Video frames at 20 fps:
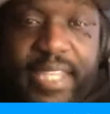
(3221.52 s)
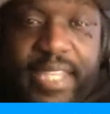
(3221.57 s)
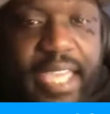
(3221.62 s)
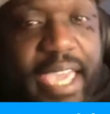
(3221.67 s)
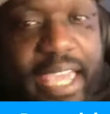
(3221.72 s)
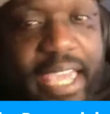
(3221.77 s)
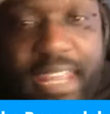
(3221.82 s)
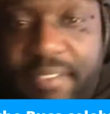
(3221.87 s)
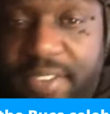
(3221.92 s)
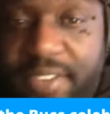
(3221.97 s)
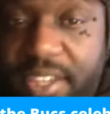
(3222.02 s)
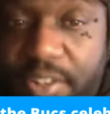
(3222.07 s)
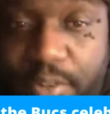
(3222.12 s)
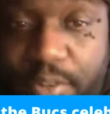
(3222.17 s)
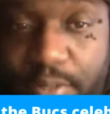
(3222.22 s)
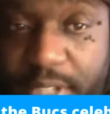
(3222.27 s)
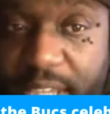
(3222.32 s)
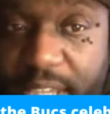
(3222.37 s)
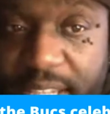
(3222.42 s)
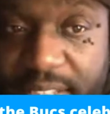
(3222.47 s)
And if he
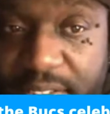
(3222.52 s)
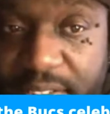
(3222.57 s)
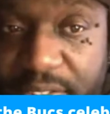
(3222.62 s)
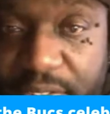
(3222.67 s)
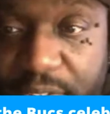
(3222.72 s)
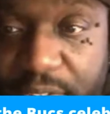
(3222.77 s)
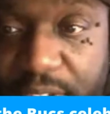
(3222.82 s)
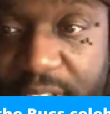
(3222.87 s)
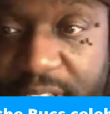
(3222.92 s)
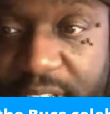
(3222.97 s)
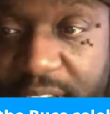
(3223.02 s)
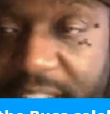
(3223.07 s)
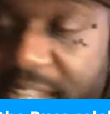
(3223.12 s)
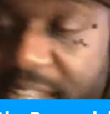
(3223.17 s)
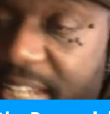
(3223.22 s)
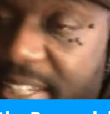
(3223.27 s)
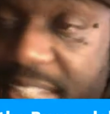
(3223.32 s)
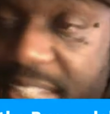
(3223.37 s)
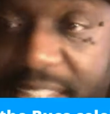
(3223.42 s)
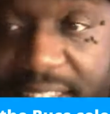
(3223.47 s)
don't take the torch,
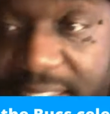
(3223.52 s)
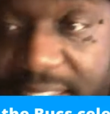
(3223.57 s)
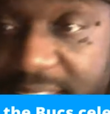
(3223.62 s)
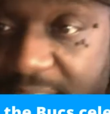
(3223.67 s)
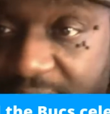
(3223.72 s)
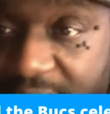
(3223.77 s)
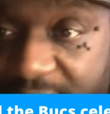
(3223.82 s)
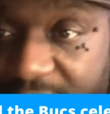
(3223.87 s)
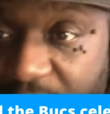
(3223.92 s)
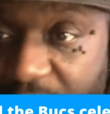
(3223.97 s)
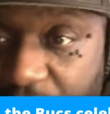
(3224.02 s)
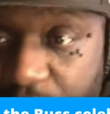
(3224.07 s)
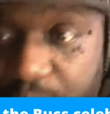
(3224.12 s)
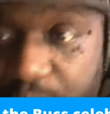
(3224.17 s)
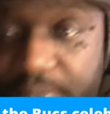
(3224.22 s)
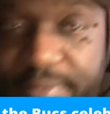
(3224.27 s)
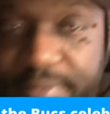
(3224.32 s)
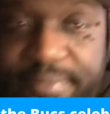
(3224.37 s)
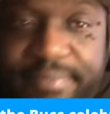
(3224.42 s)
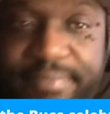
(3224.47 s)
then he's not the
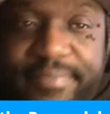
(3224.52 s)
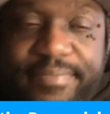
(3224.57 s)
GOAT.